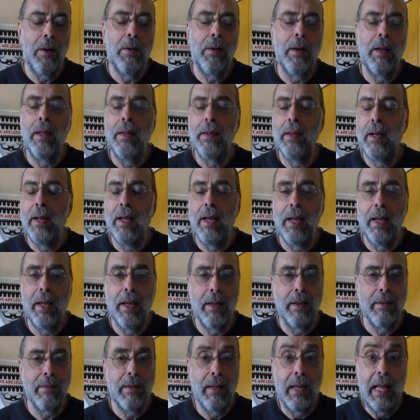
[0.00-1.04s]
And then I
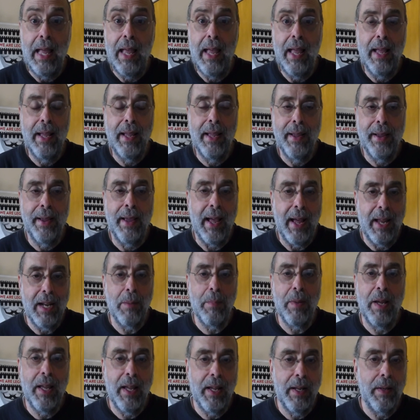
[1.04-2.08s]
got in my
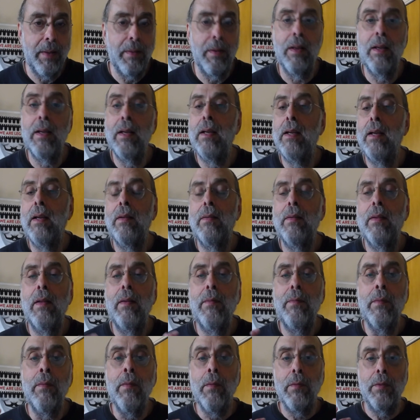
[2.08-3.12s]
head
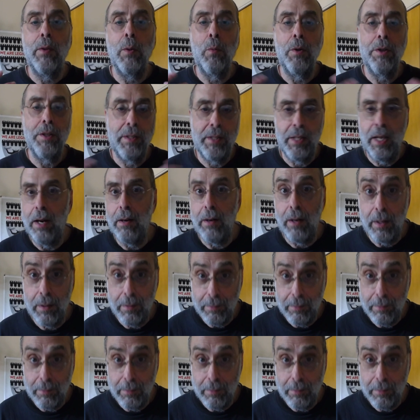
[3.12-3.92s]
the word terra,